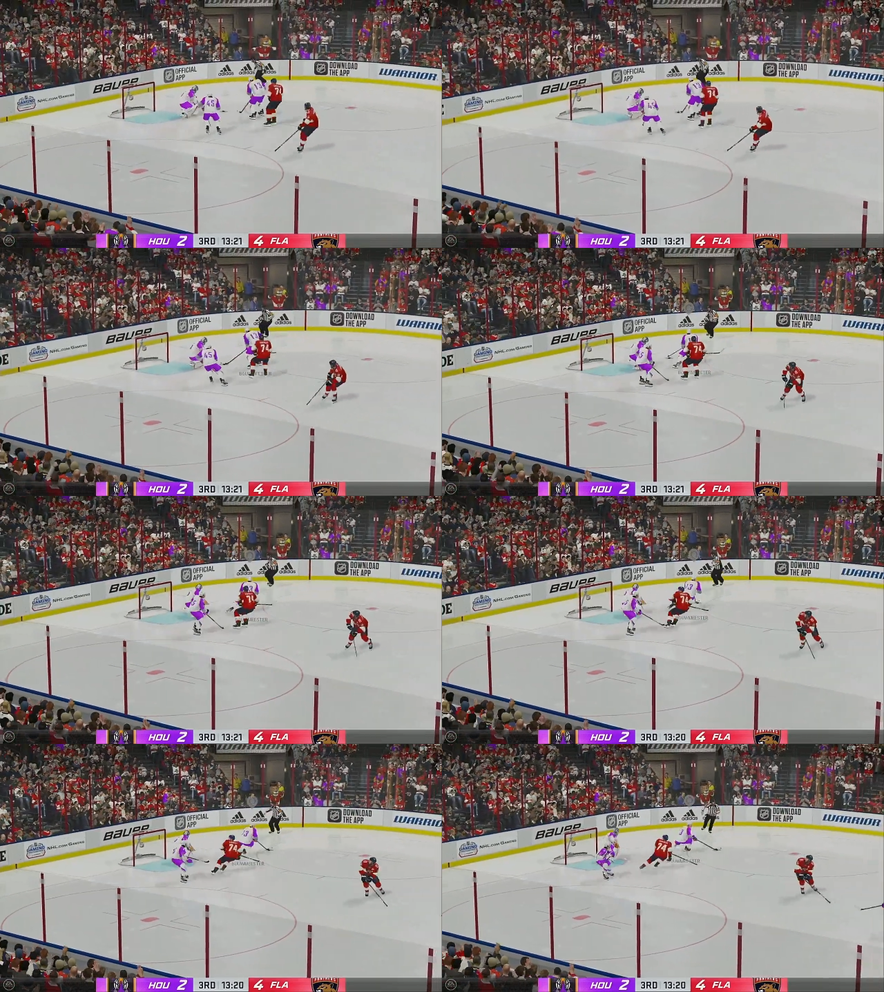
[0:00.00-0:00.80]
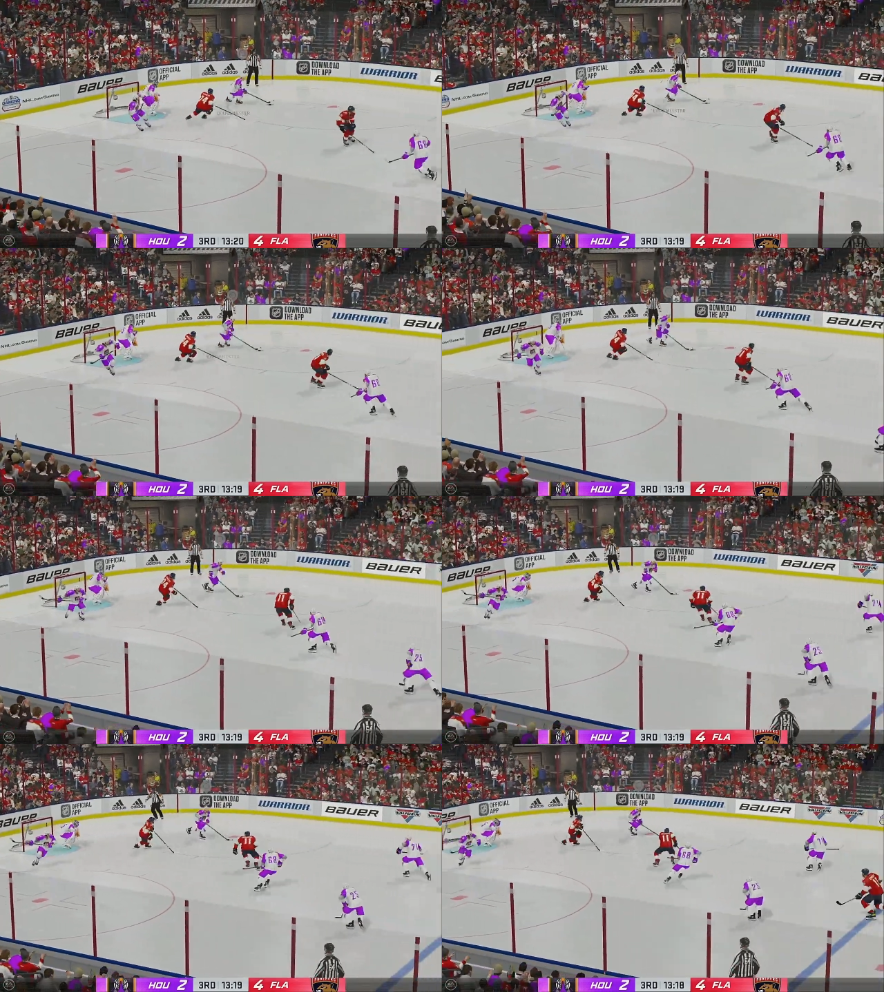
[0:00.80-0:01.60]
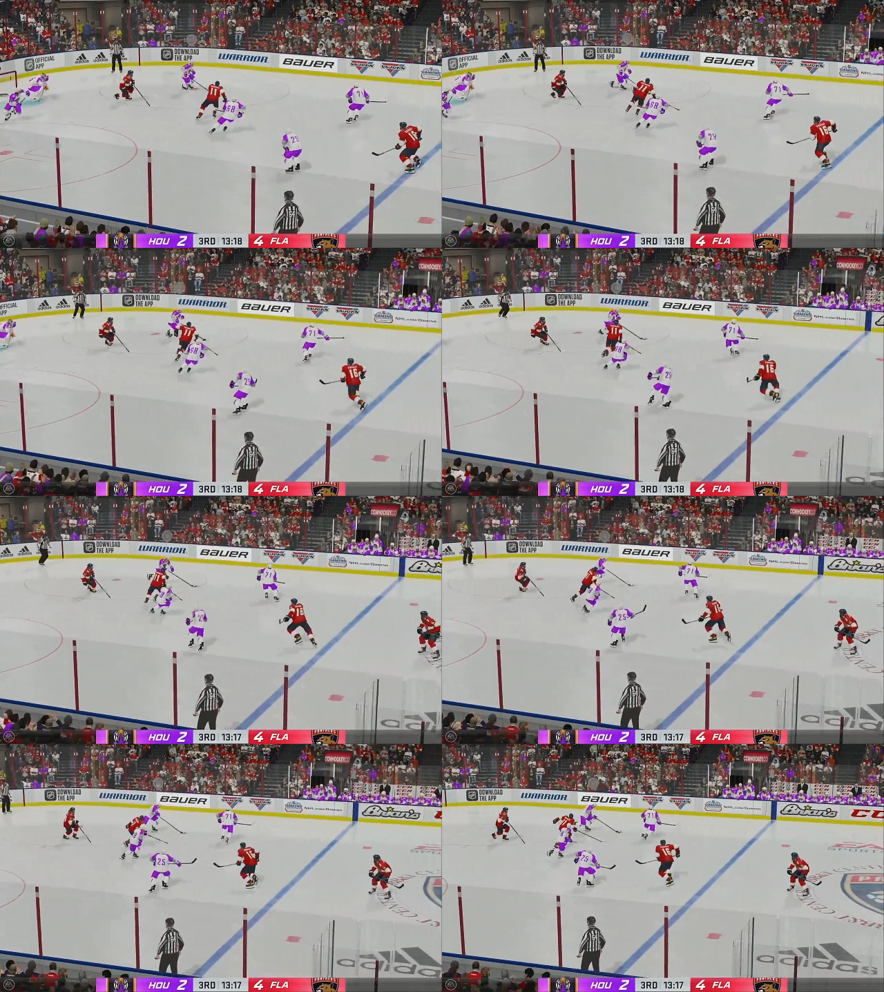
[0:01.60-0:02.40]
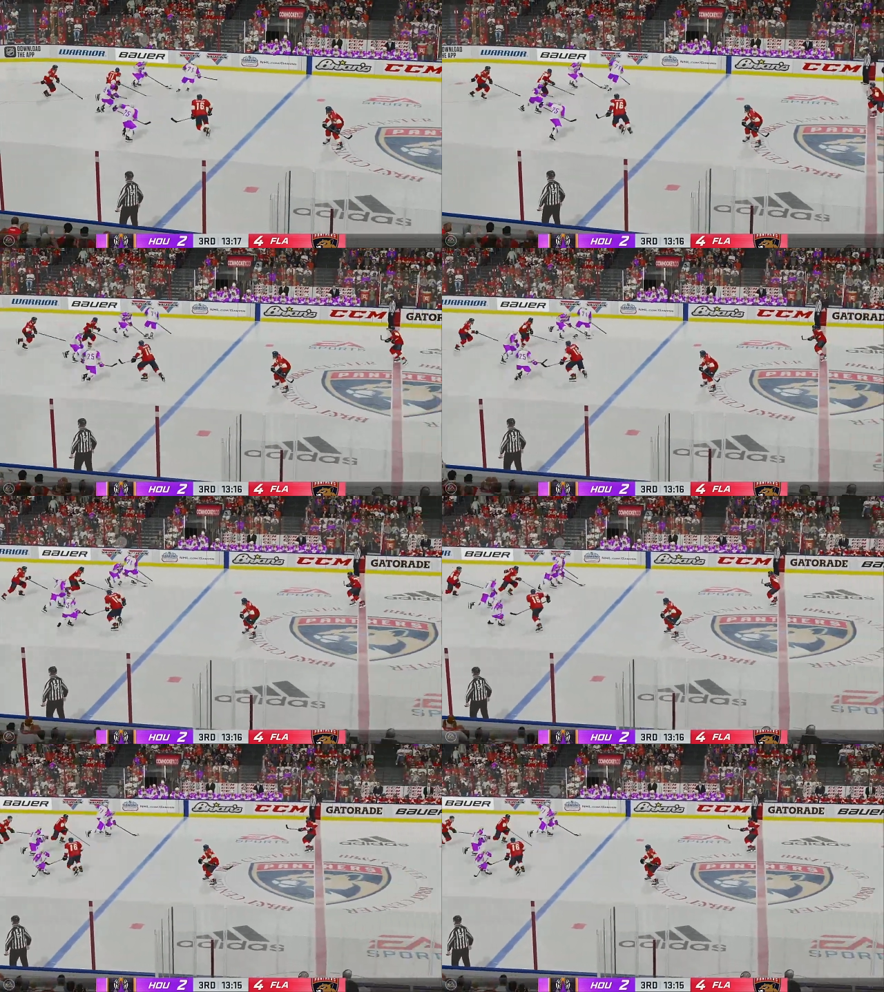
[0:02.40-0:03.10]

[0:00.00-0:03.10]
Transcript: (no speaker visible)